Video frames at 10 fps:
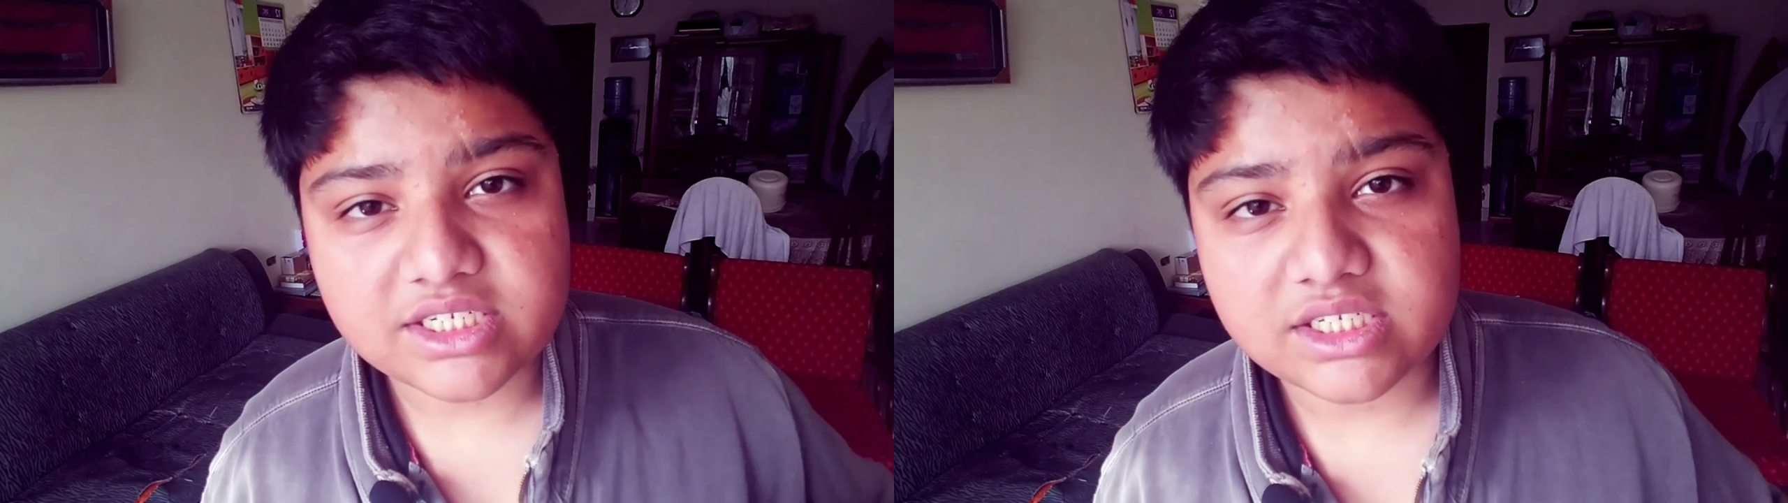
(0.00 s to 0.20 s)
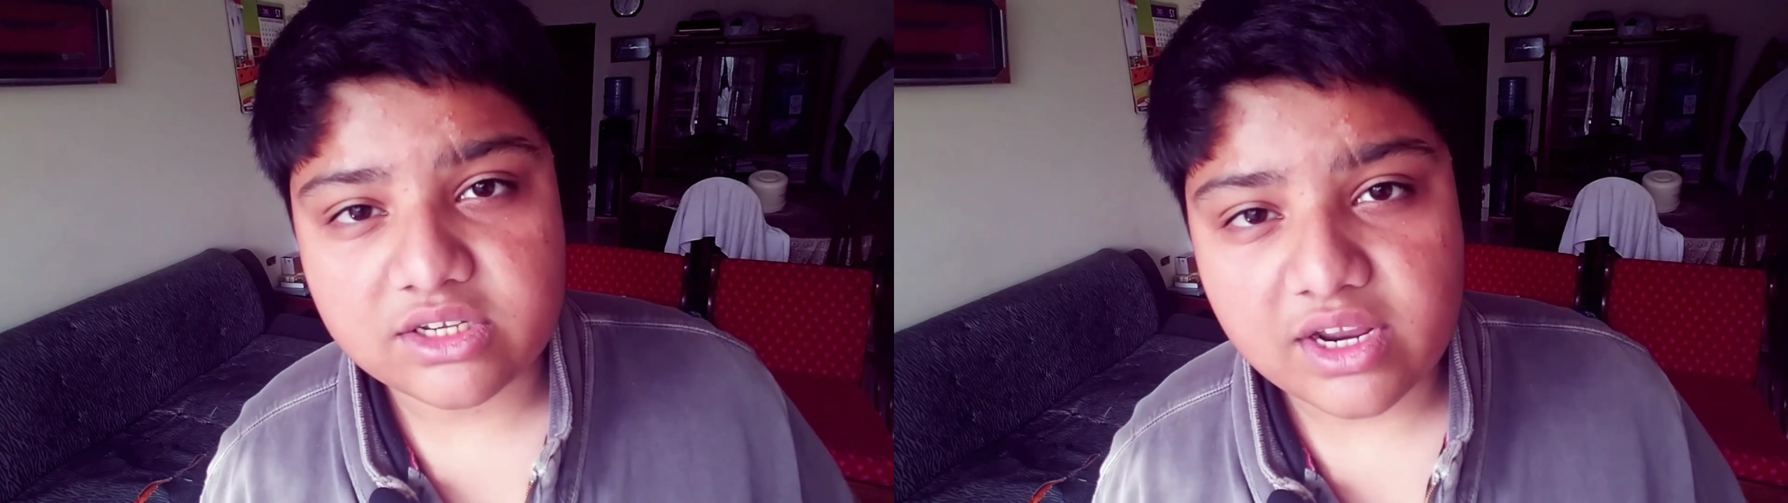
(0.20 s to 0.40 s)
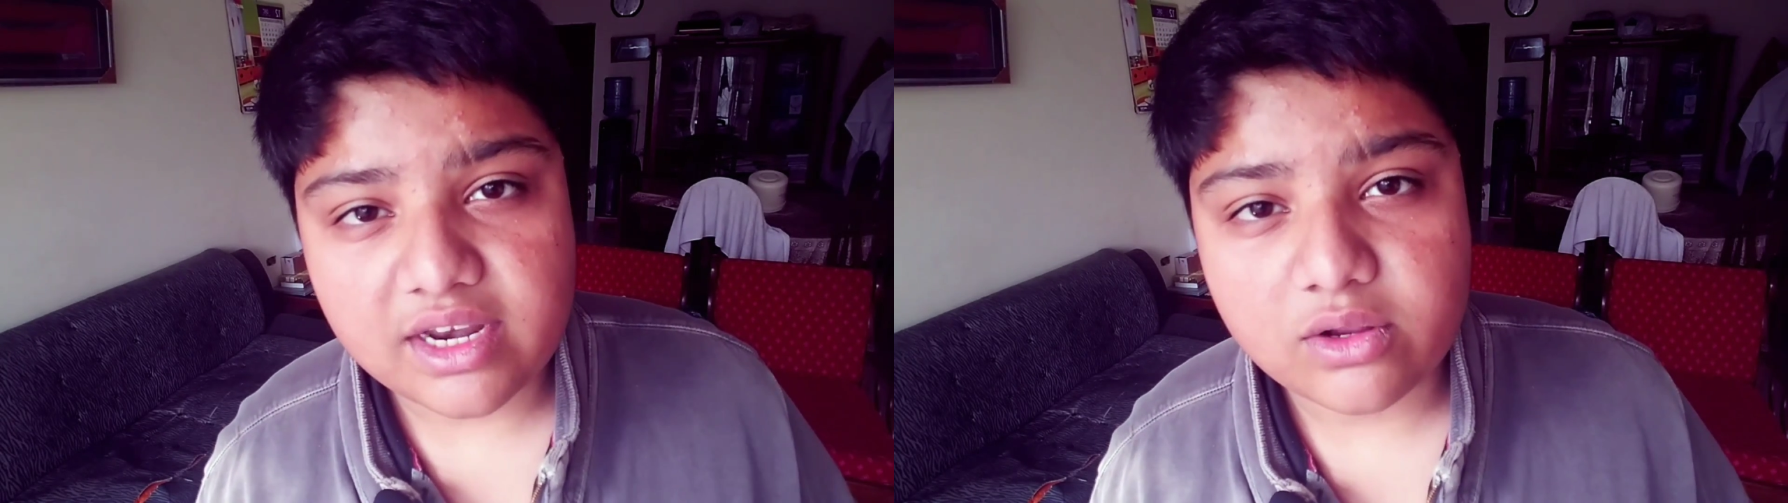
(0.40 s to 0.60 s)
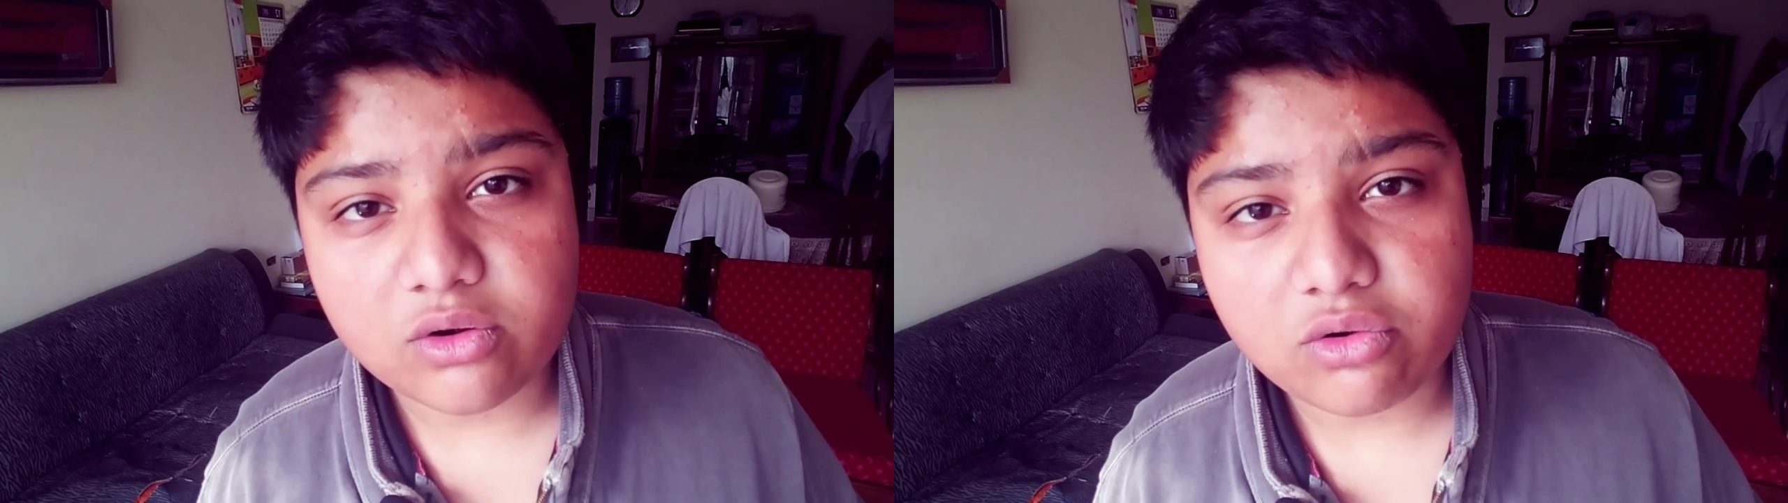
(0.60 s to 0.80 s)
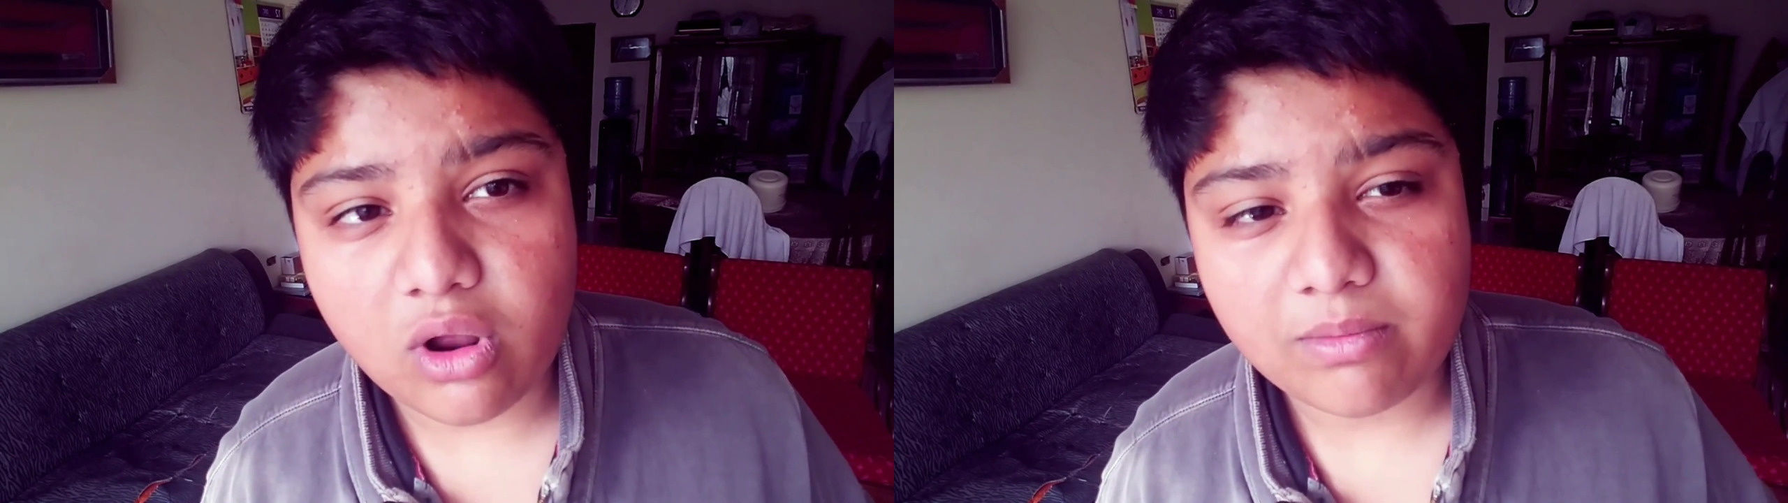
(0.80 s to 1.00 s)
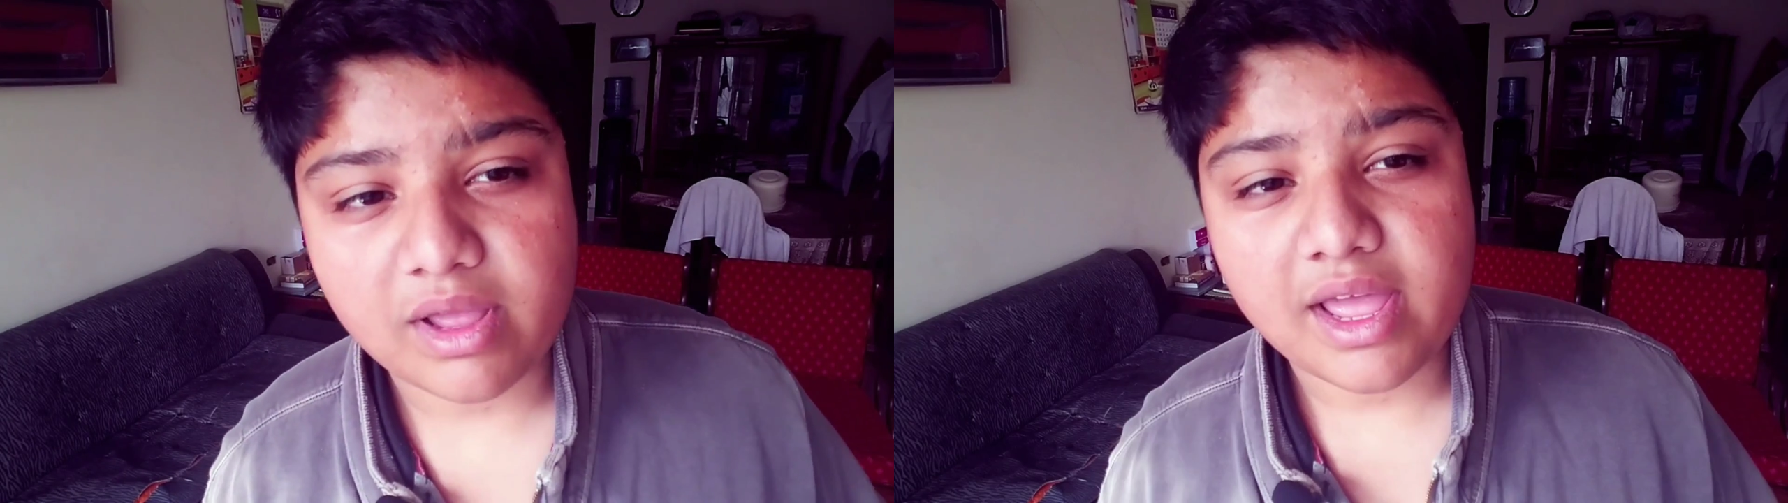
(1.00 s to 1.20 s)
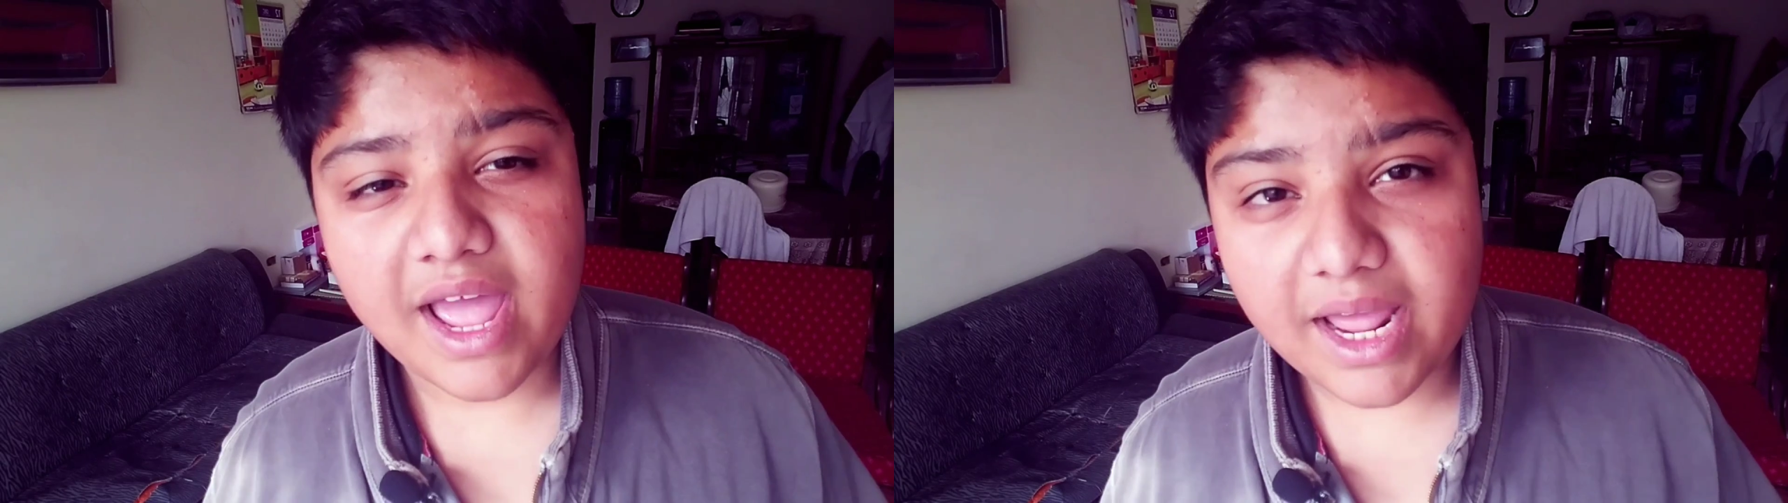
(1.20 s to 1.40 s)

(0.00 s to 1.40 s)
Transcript: This is a really good ROM.